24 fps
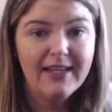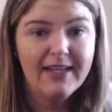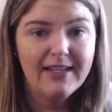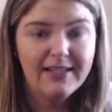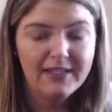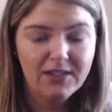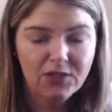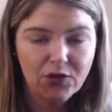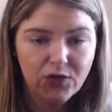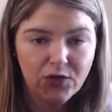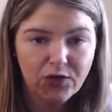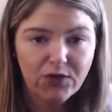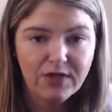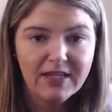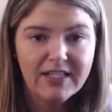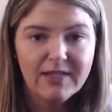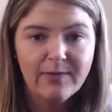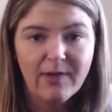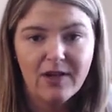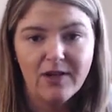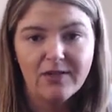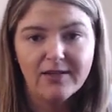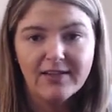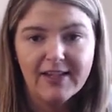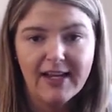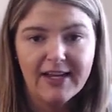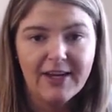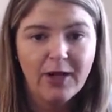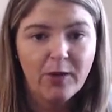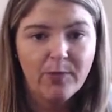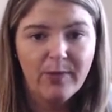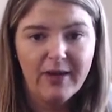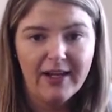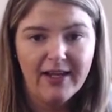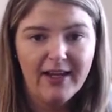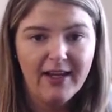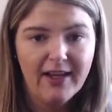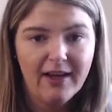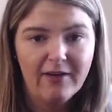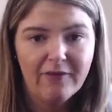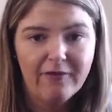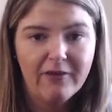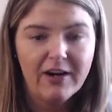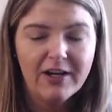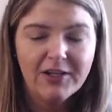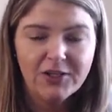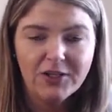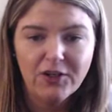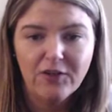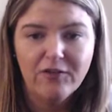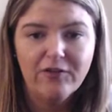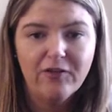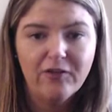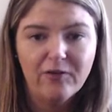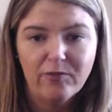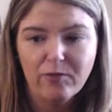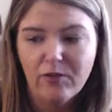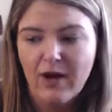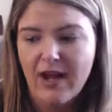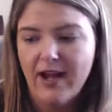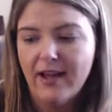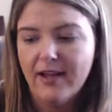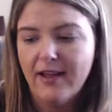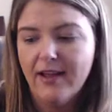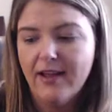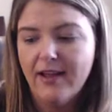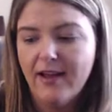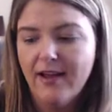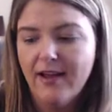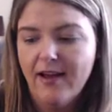It truly smells like you're baking a fresh loaf of bread.